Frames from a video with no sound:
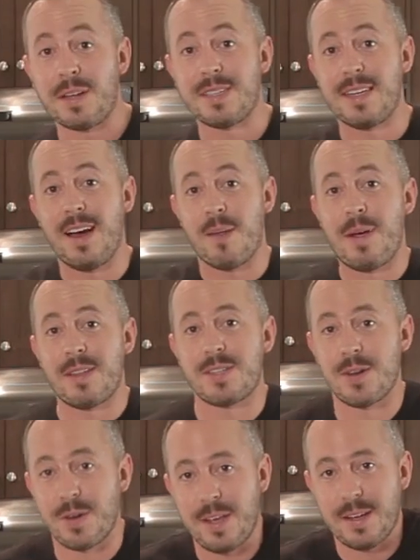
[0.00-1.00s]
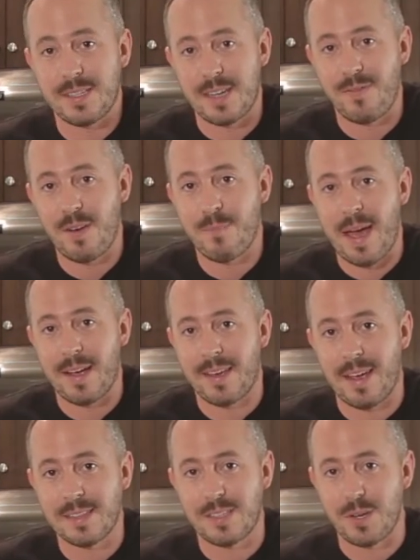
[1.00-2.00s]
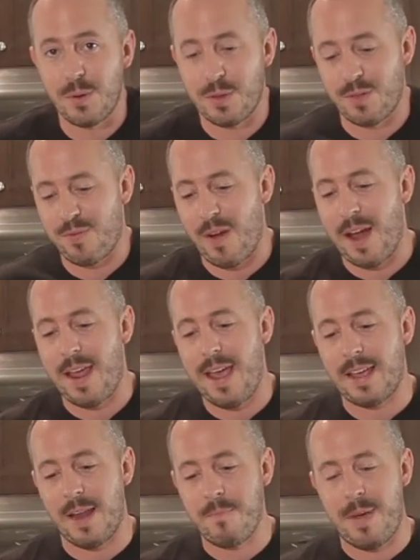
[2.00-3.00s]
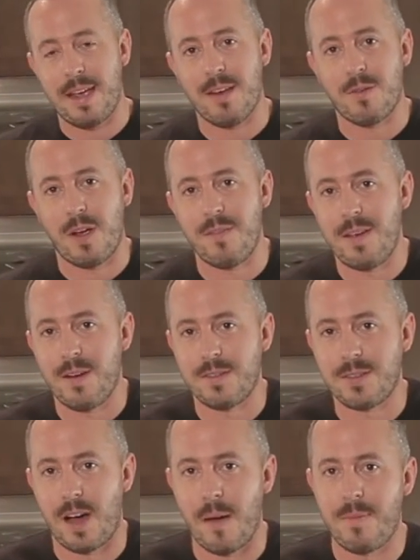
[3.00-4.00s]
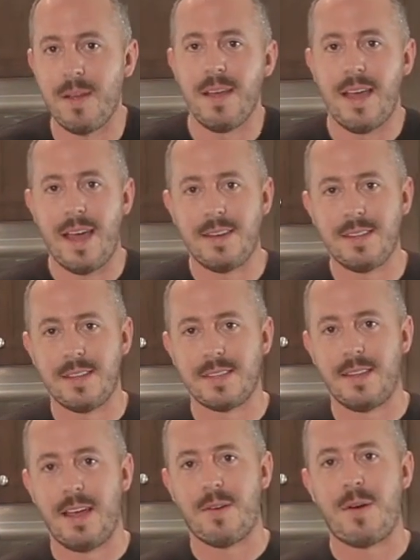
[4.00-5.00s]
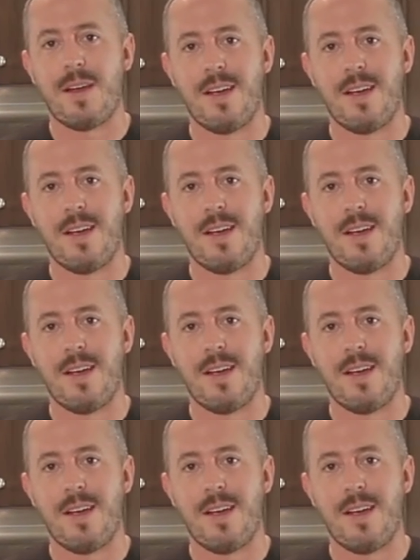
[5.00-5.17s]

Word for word: to see how to make the turkey and stuffing pancakes too with the fried egg and bacon gravy on top, head to this link right